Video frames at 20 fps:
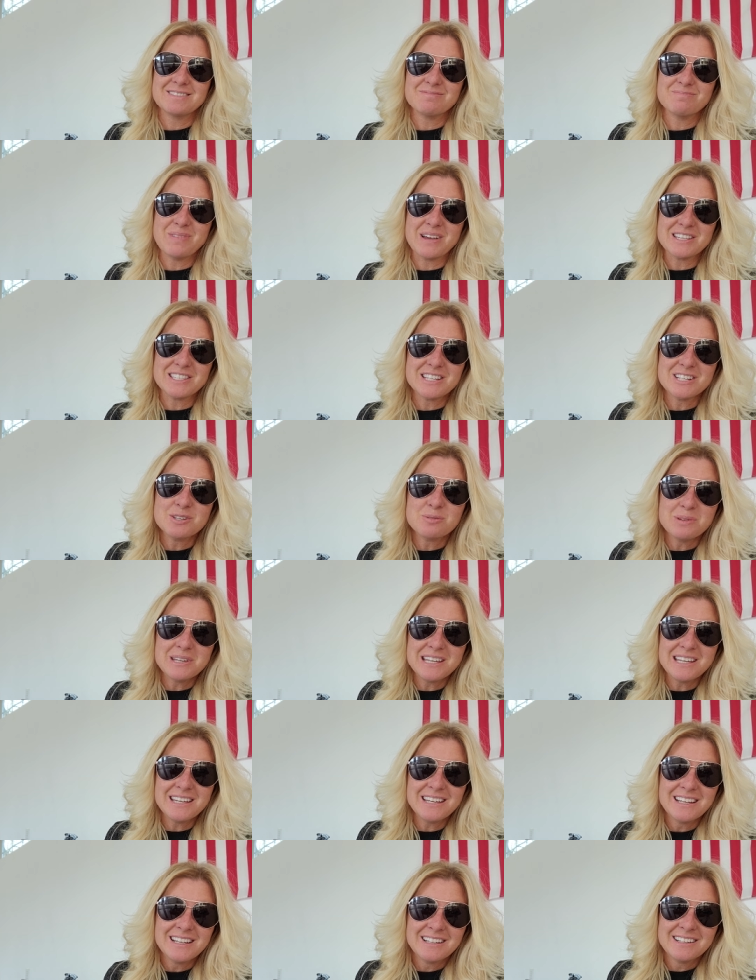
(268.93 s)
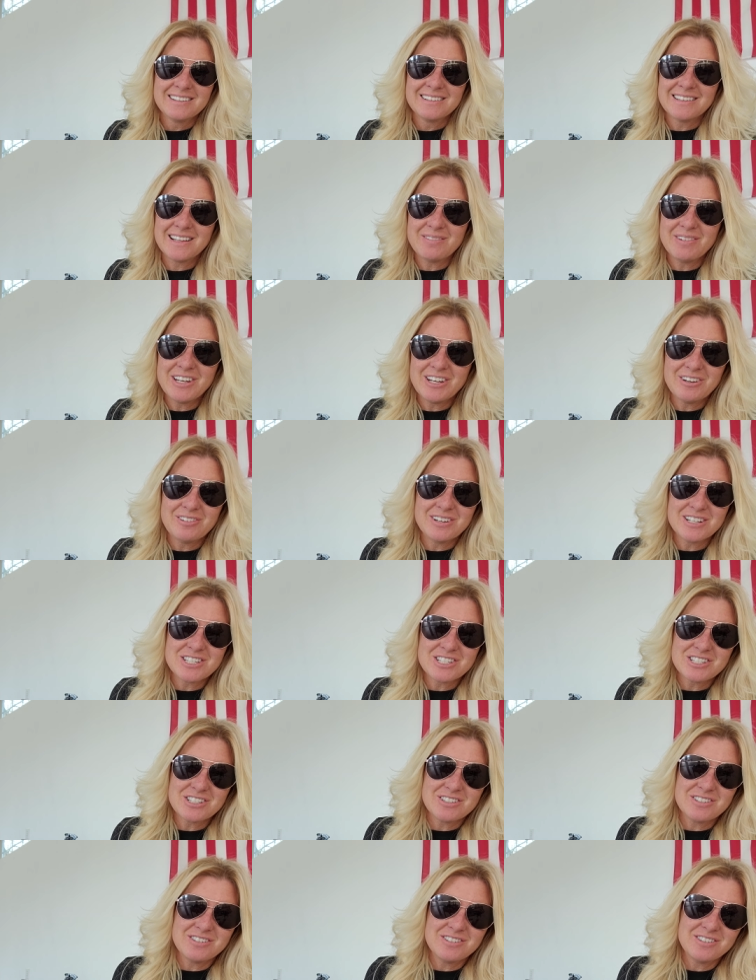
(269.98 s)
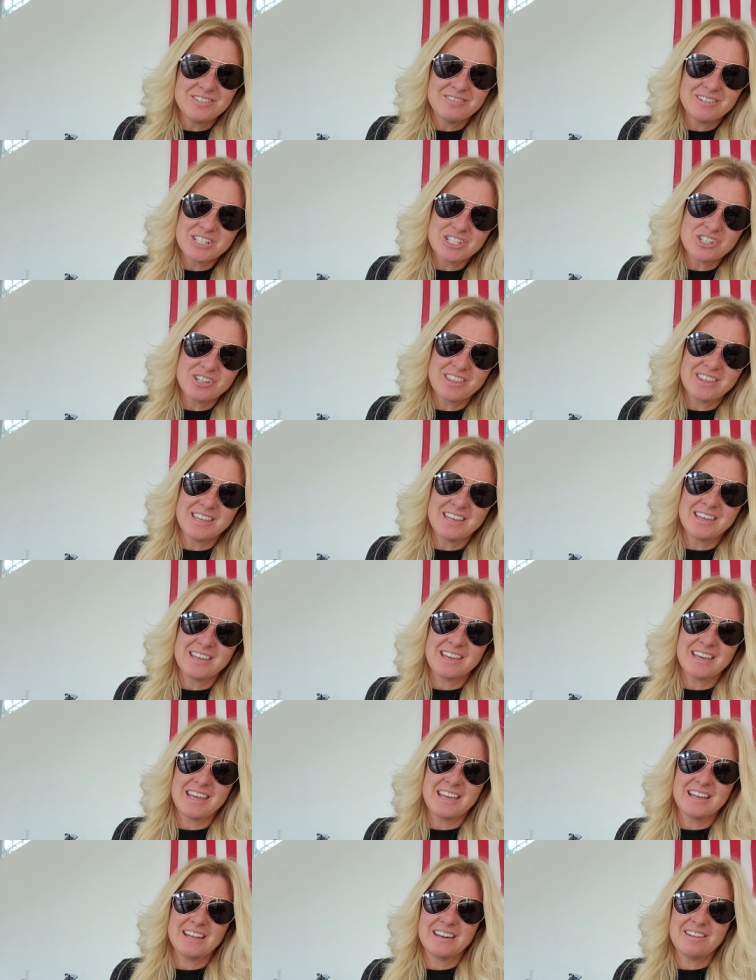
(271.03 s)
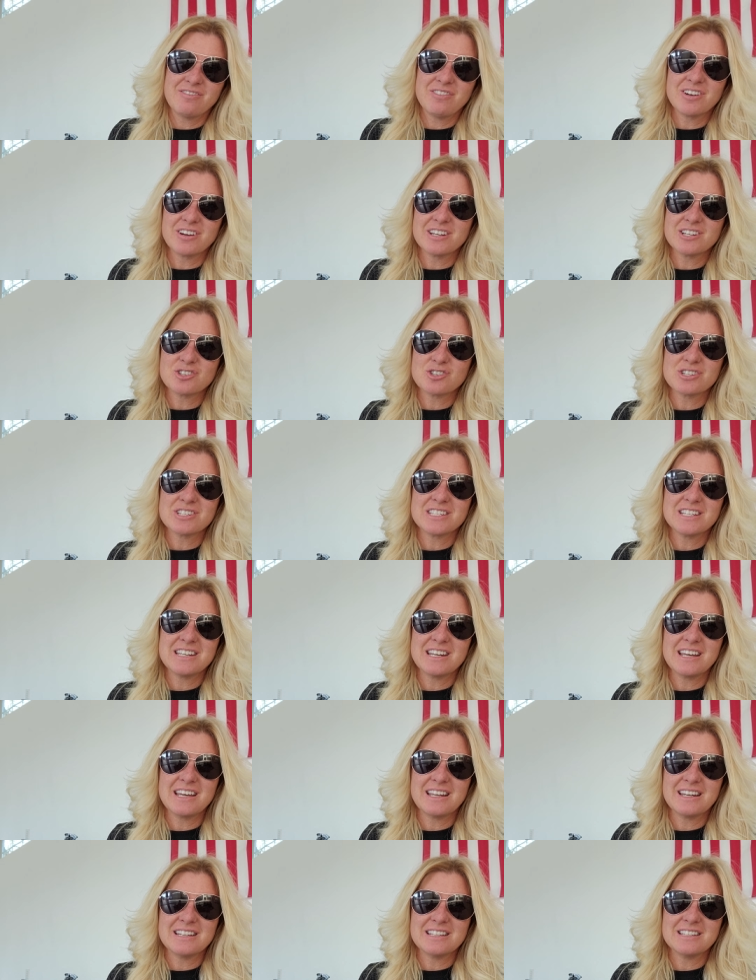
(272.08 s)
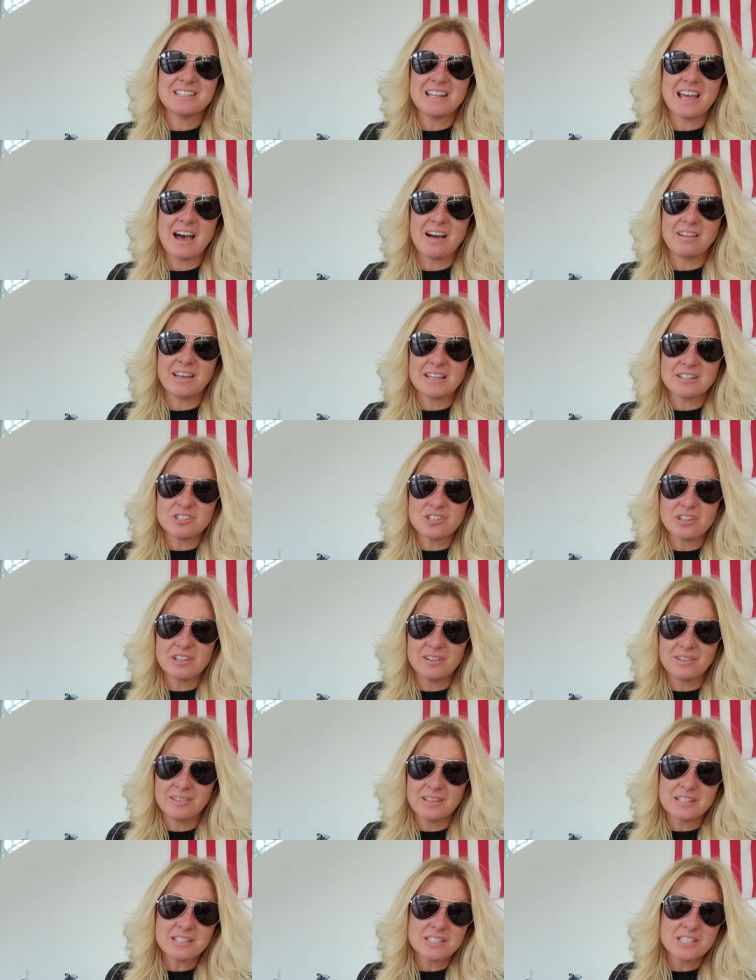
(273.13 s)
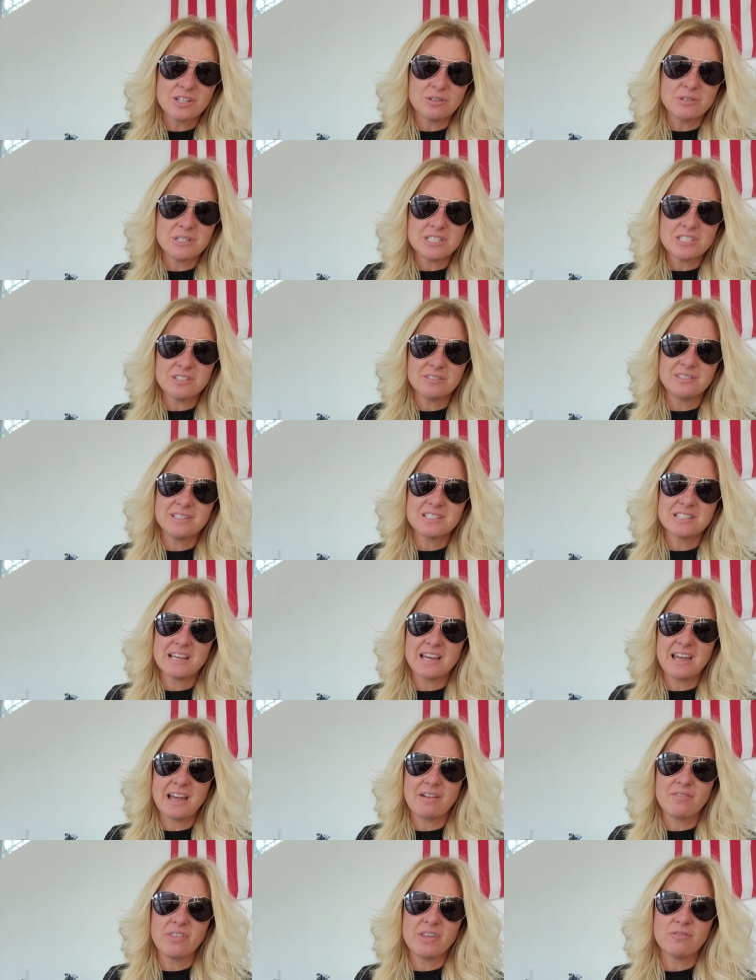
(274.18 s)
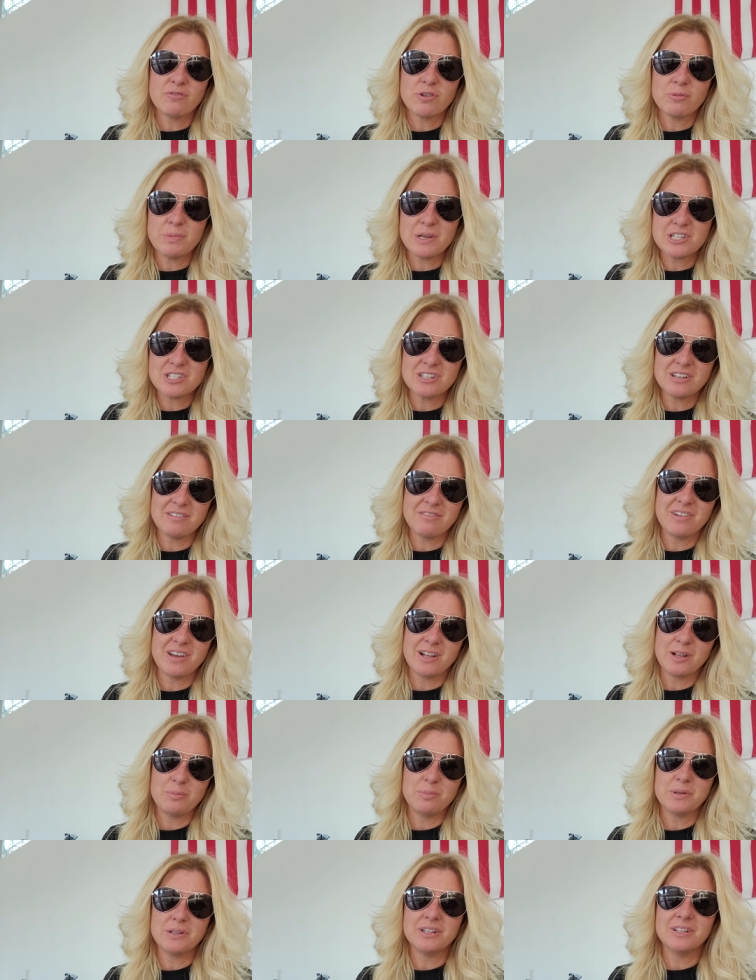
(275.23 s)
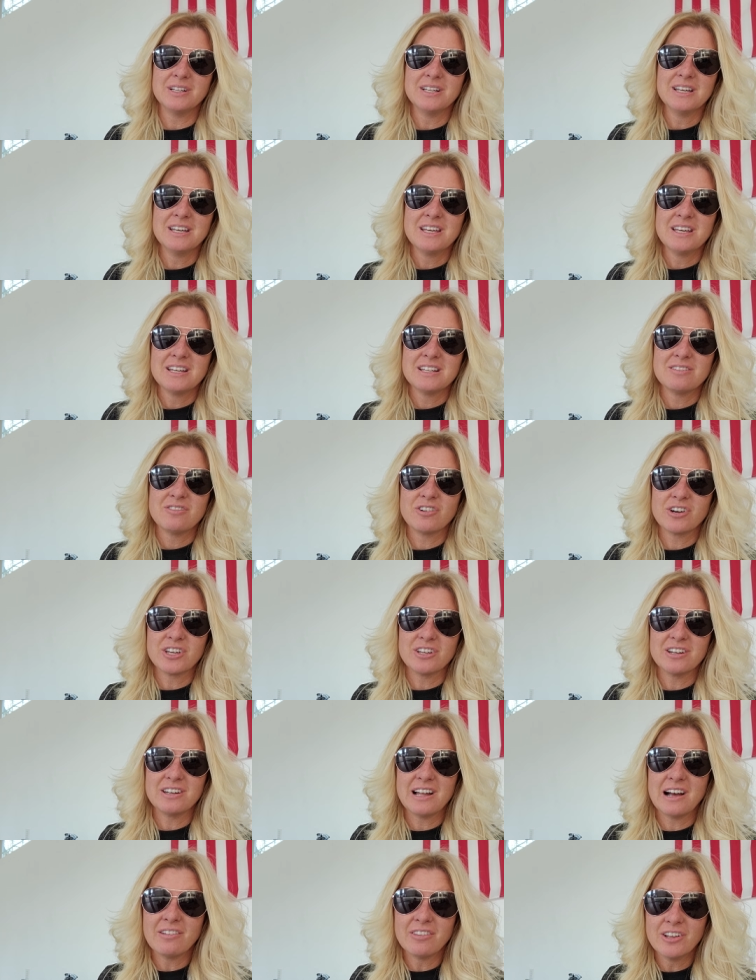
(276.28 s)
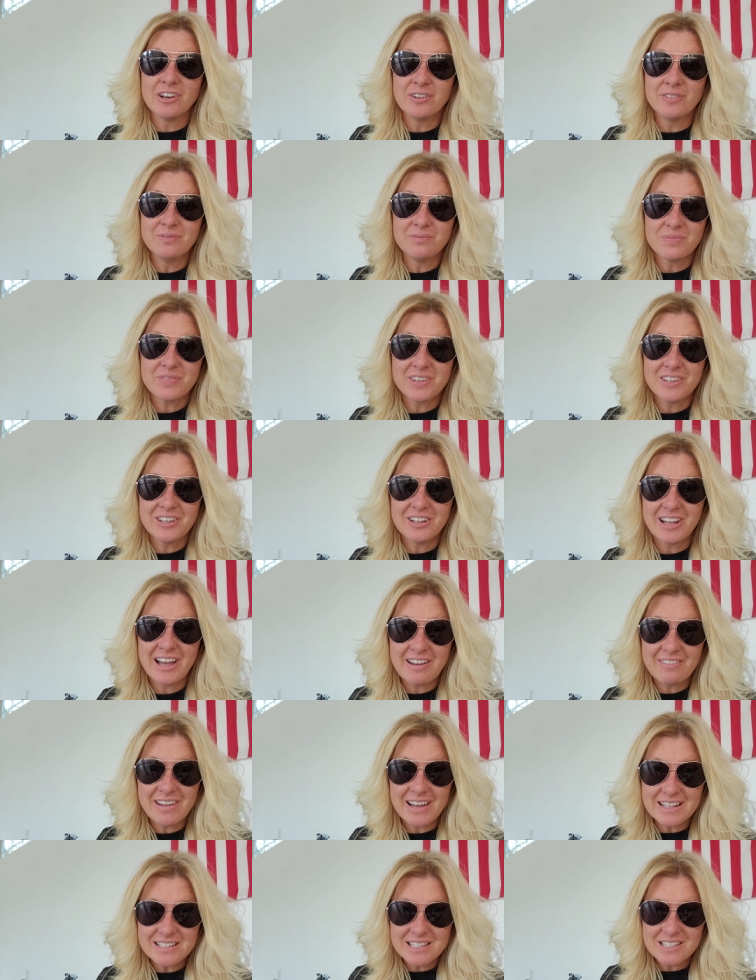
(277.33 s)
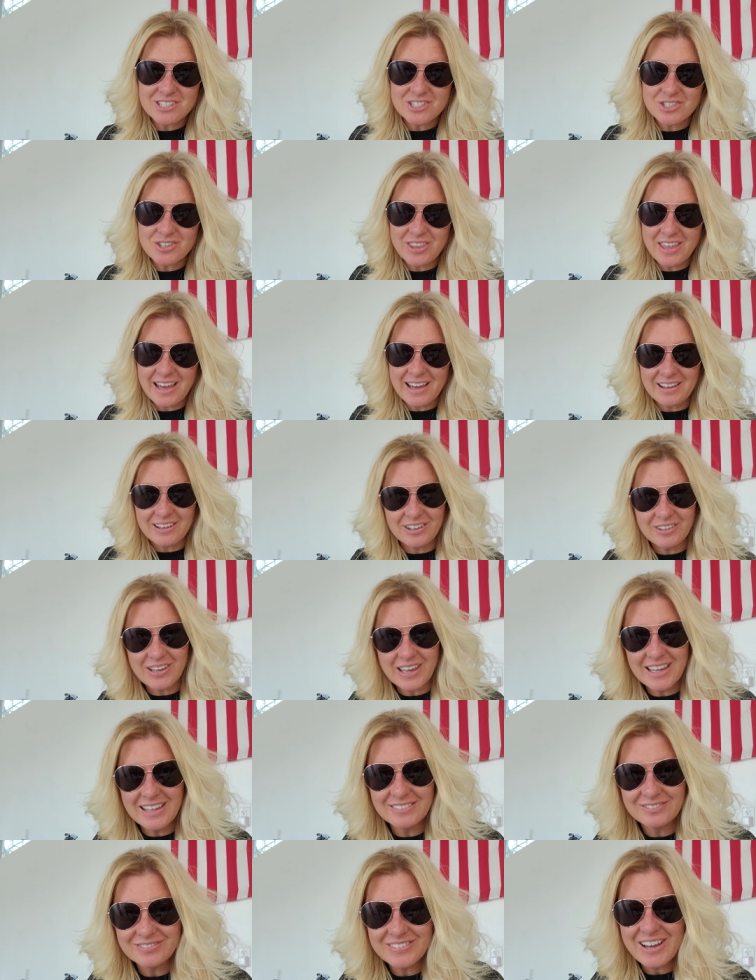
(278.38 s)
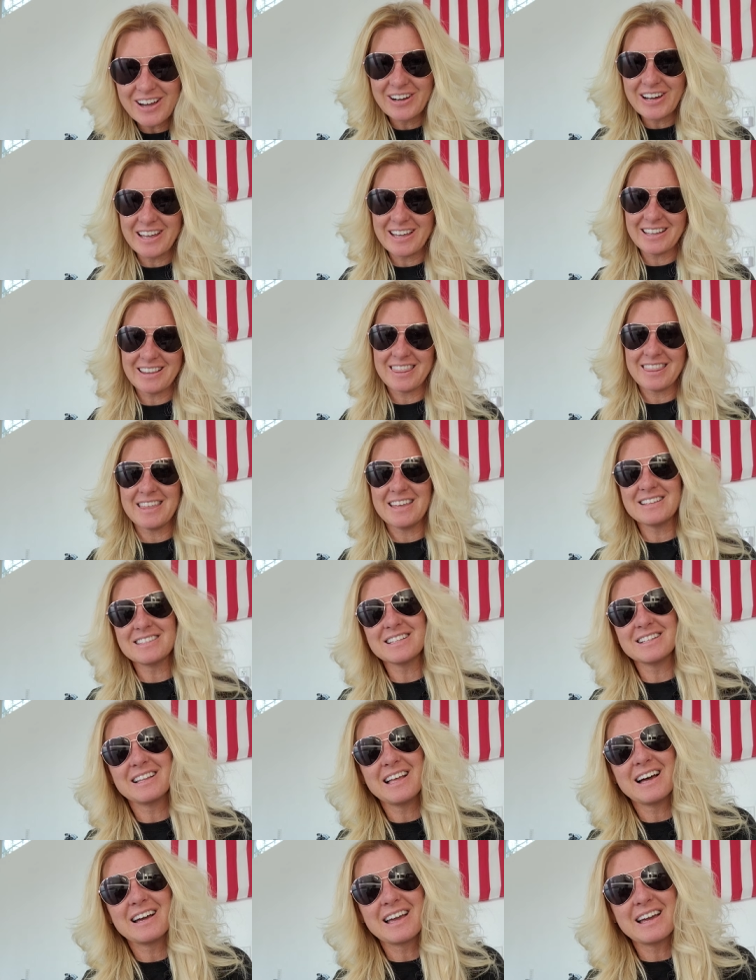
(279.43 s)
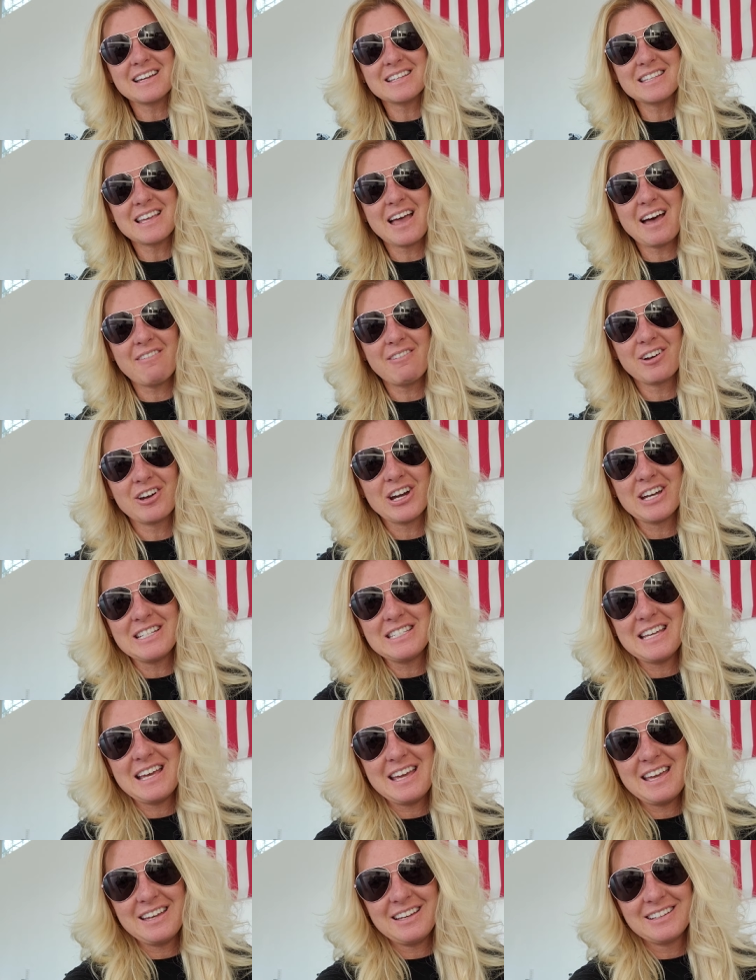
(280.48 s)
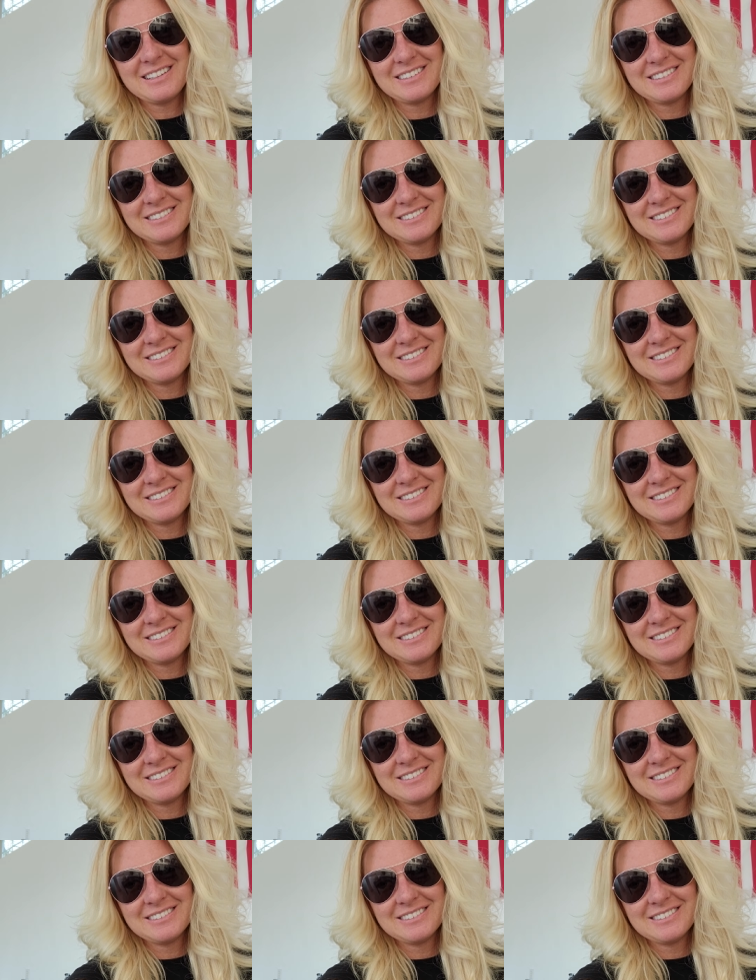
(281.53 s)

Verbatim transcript: message me, let me know what you what you think, and if you're interested in it, I'll add you to the list so as soon as I have the information available for you to download, you'll have access to that, okay? All right, thanks a lot, guys. Have a great day.